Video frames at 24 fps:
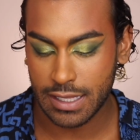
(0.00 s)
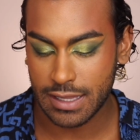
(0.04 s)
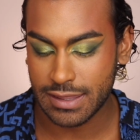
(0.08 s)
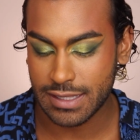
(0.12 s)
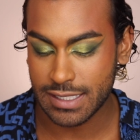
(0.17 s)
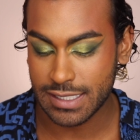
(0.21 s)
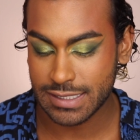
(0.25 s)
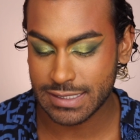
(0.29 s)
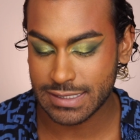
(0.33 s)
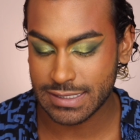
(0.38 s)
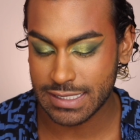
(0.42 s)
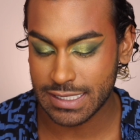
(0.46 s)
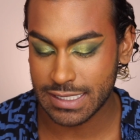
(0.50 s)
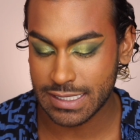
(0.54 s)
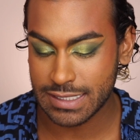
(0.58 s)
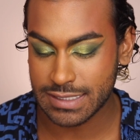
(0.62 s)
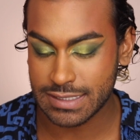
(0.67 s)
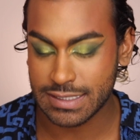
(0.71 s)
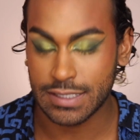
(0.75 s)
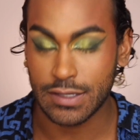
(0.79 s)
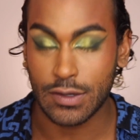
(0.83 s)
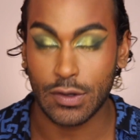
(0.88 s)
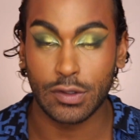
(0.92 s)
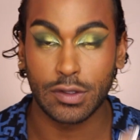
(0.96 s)
this
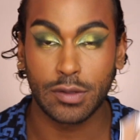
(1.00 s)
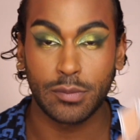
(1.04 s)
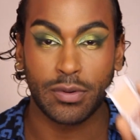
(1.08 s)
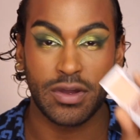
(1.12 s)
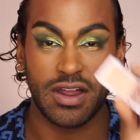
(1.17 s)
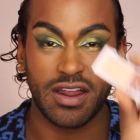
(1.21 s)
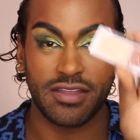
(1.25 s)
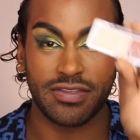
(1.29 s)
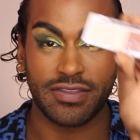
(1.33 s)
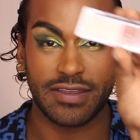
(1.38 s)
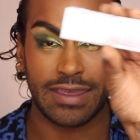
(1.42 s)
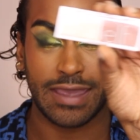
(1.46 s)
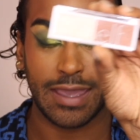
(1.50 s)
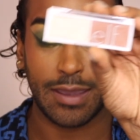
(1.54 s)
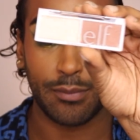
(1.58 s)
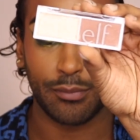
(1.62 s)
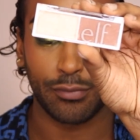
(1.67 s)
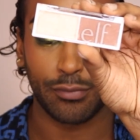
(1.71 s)
is the only product that came